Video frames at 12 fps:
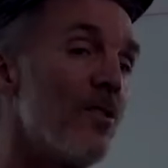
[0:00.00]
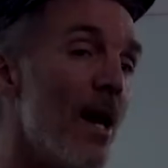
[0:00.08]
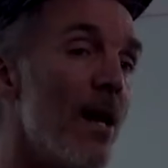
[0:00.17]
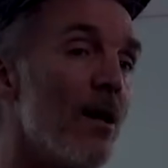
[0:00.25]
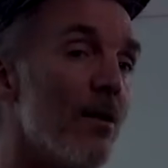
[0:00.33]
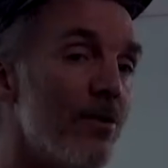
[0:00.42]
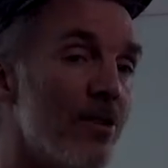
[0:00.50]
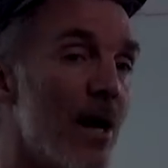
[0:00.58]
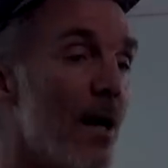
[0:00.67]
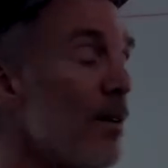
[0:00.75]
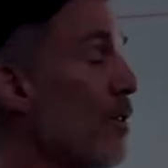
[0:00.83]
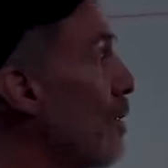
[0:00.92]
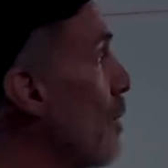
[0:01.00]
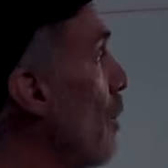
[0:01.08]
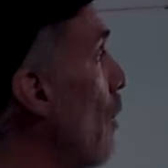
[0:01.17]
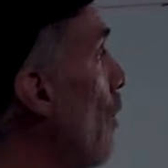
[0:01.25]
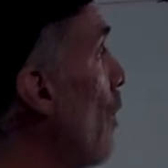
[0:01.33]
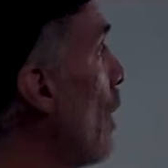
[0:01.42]
set of sets?
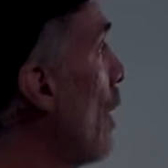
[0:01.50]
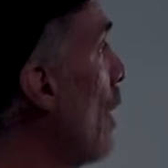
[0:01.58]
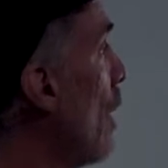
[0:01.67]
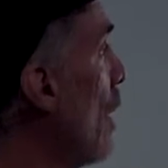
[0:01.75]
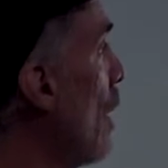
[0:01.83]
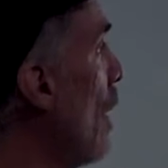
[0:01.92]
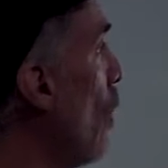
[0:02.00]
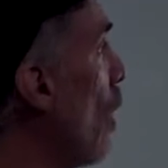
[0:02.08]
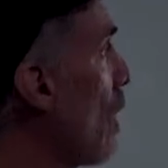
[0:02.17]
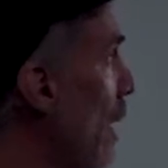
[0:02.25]
Well,